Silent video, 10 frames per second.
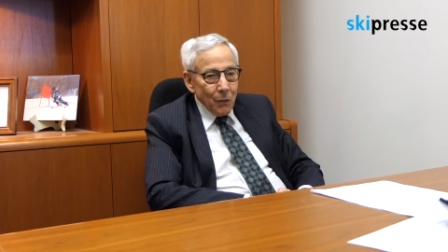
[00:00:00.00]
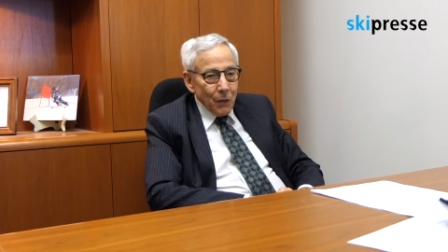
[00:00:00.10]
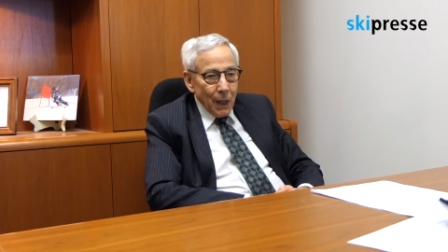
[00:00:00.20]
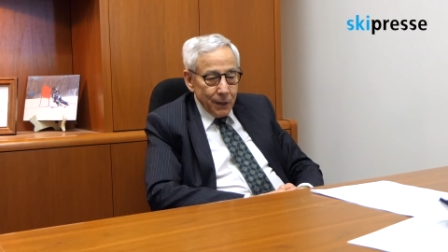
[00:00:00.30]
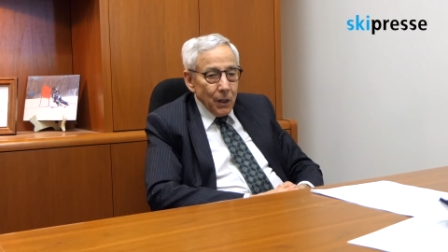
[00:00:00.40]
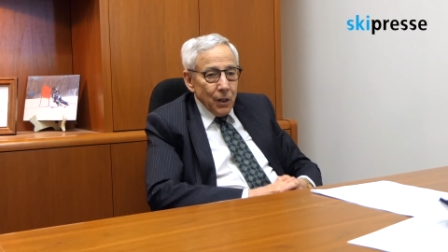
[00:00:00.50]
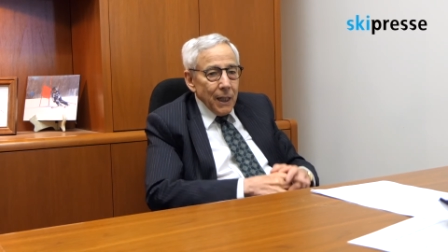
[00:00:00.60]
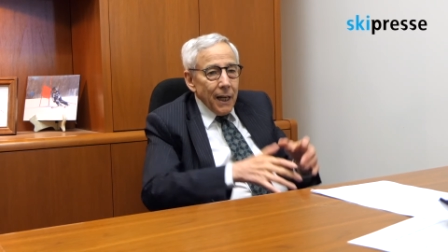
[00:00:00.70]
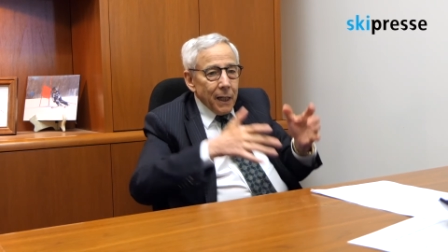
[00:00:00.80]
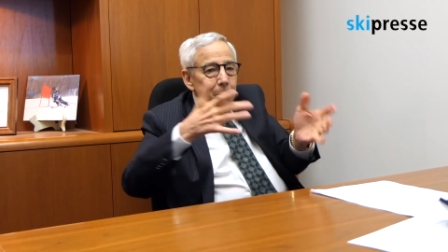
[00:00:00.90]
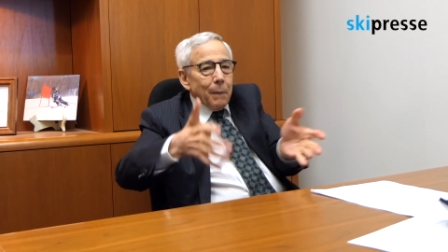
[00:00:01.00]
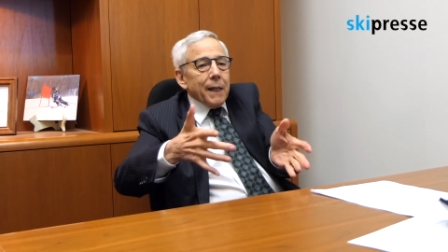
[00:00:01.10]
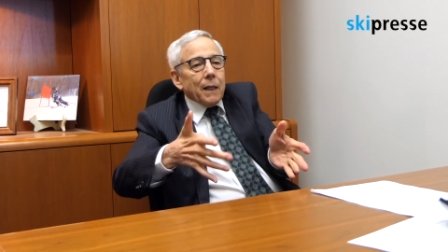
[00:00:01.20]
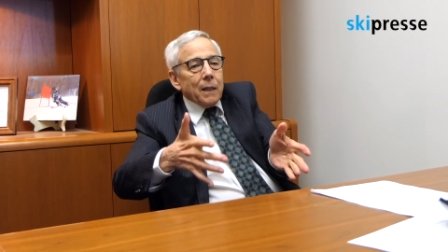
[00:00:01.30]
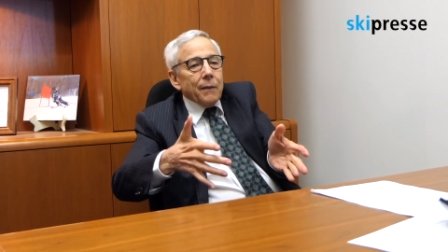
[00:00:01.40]
I said, Yeah, I can
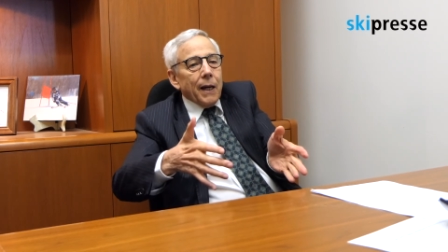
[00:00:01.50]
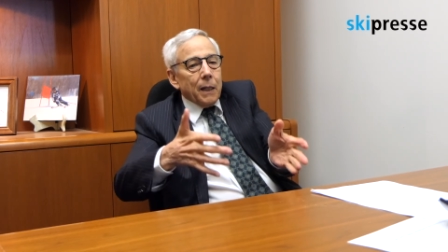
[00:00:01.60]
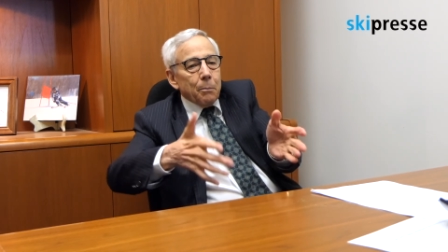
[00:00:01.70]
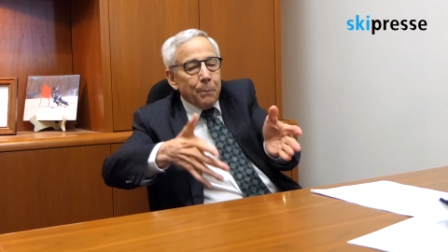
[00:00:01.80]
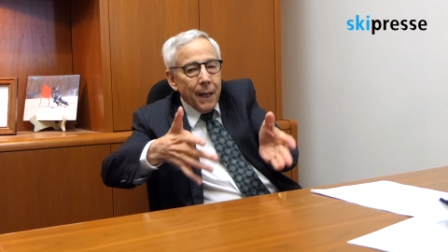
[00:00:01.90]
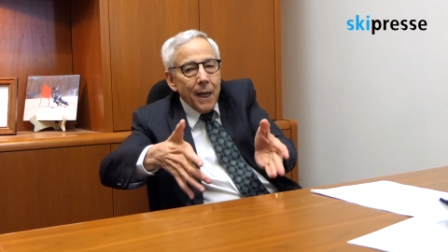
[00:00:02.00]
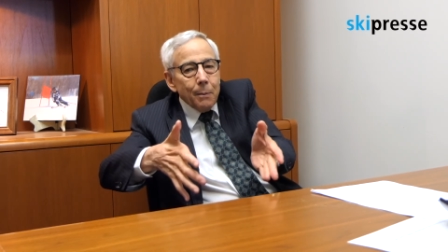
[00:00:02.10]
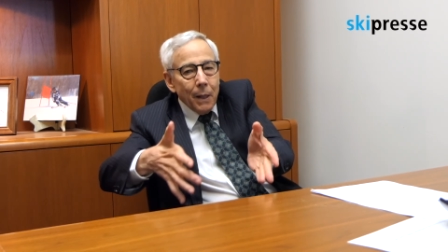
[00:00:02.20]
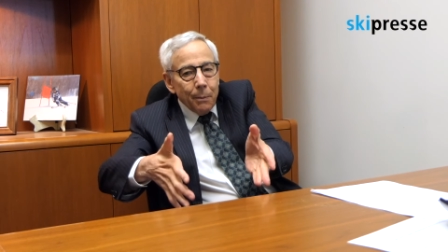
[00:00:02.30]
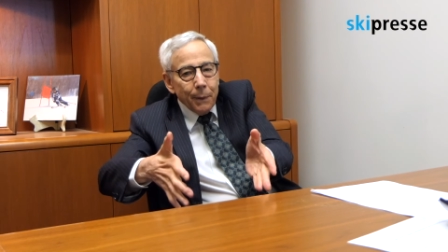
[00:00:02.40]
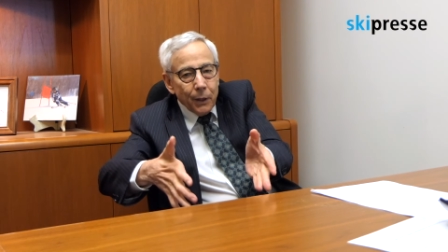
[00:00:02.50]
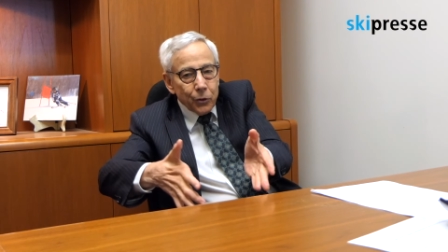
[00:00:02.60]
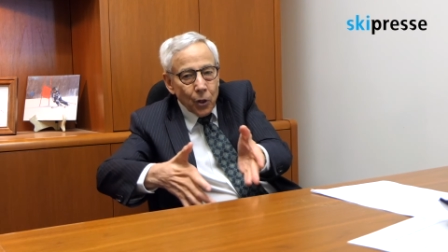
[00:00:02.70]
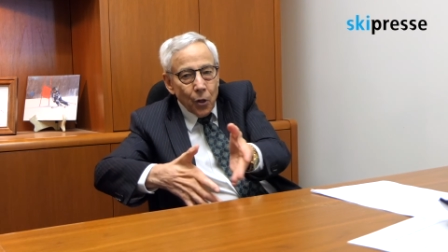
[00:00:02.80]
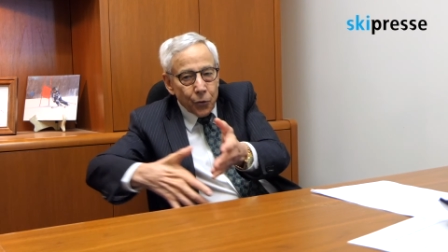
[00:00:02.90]
make a living. I can pay my
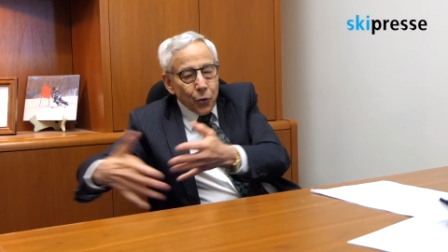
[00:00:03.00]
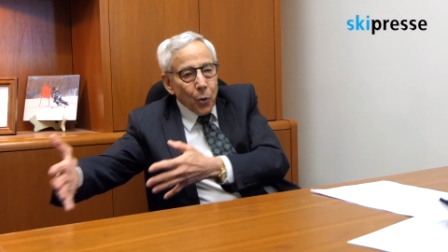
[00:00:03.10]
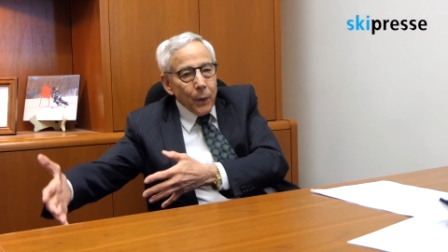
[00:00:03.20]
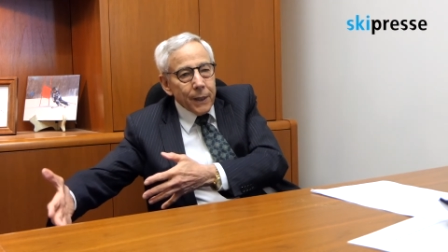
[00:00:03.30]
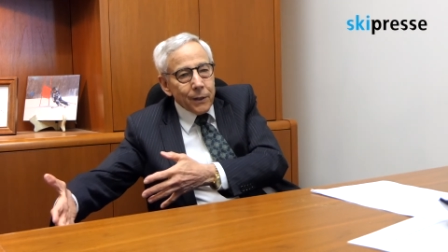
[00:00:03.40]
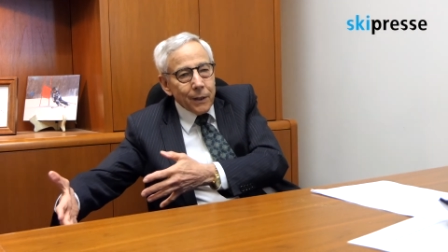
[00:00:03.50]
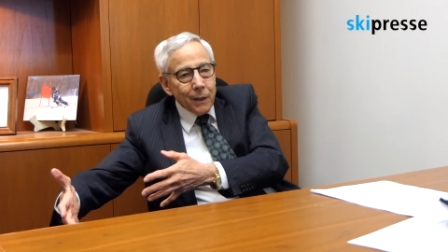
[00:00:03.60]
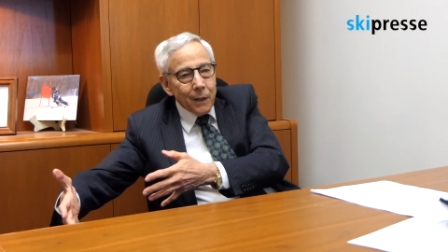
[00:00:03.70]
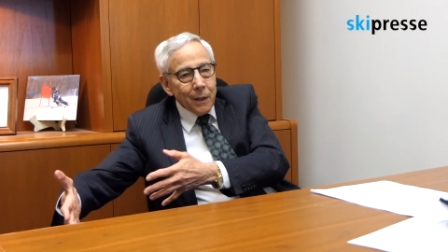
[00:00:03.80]
bills through the winter.